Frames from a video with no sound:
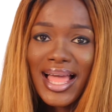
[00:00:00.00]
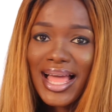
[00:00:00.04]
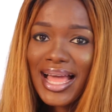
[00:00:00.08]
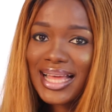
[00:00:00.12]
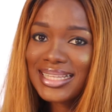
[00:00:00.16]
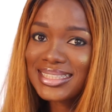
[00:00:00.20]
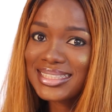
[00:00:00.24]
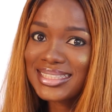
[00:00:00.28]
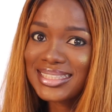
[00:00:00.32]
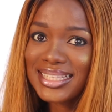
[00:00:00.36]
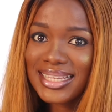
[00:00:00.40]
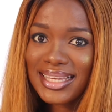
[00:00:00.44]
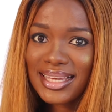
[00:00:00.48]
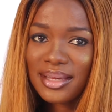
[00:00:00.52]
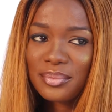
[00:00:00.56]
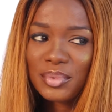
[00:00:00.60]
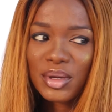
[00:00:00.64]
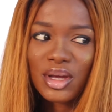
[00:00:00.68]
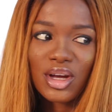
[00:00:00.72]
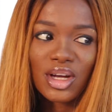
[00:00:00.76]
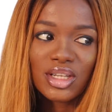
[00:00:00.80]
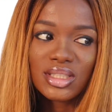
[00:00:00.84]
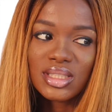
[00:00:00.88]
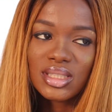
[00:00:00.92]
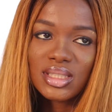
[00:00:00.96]
I think,
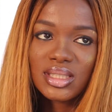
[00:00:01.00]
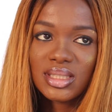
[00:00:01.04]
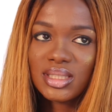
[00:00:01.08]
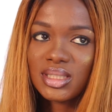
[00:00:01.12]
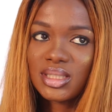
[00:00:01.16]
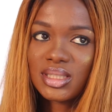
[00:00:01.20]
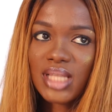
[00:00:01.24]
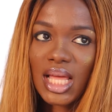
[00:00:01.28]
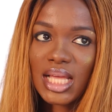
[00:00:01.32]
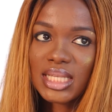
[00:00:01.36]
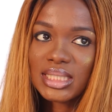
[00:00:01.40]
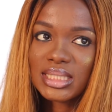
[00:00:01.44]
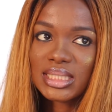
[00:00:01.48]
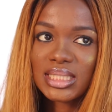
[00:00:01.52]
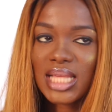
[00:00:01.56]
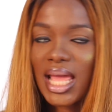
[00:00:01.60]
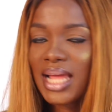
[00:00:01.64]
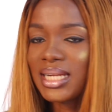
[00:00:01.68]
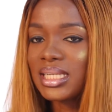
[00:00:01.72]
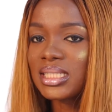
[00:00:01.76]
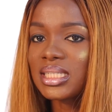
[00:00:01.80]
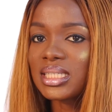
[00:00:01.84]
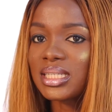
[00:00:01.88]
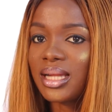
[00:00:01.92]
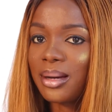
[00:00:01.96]
because there's
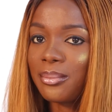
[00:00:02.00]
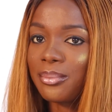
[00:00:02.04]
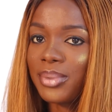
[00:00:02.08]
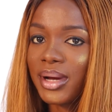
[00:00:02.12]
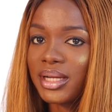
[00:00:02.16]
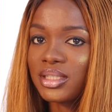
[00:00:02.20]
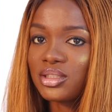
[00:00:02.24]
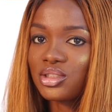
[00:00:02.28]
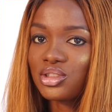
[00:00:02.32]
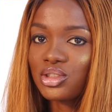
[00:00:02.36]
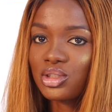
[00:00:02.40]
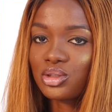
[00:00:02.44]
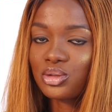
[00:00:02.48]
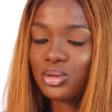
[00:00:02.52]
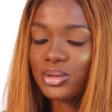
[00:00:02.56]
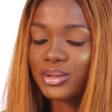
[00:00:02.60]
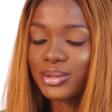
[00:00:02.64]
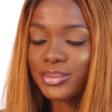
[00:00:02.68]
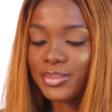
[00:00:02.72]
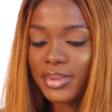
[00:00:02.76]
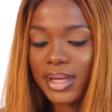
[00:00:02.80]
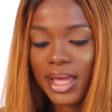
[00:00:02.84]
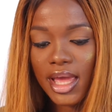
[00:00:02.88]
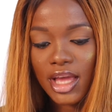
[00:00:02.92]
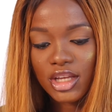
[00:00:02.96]
anything I'm buying is just going
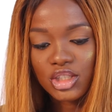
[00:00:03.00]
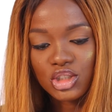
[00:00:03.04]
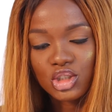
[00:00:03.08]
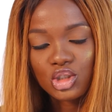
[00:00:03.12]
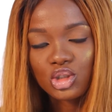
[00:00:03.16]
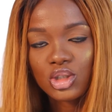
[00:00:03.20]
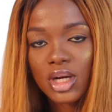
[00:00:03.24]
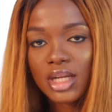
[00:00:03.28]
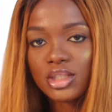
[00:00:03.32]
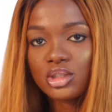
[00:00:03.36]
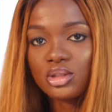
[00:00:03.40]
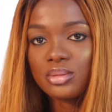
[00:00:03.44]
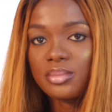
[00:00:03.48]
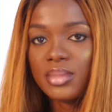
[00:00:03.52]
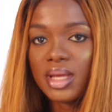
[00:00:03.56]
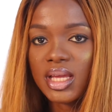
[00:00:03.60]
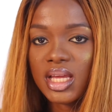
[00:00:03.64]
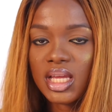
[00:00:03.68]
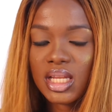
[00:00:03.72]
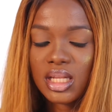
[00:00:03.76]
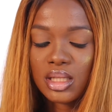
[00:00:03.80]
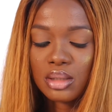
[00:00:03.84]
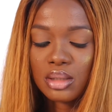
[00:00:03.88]
to be extra to make it